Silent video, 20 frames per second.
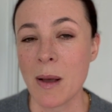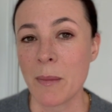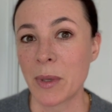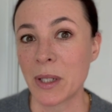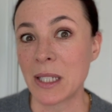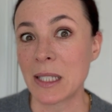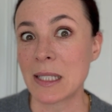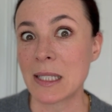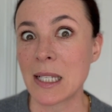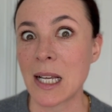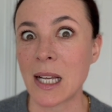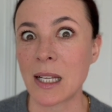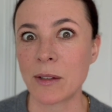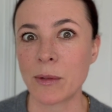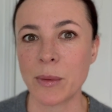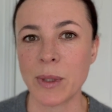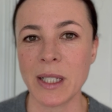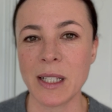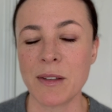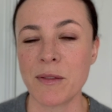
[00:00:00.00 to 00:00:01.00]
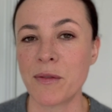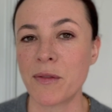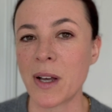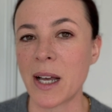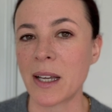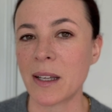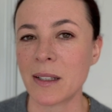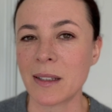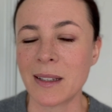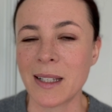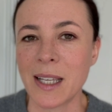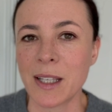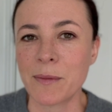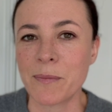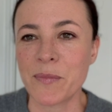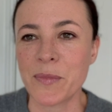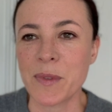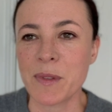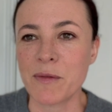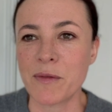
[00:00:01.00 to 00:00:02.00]
but is that really
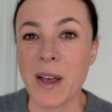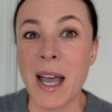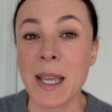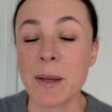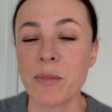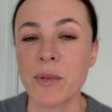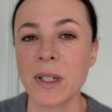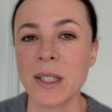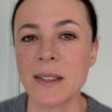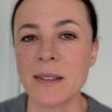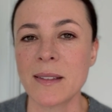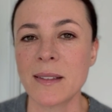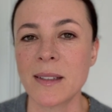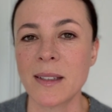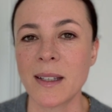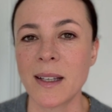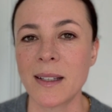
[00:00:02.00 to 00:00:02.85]
vibrant?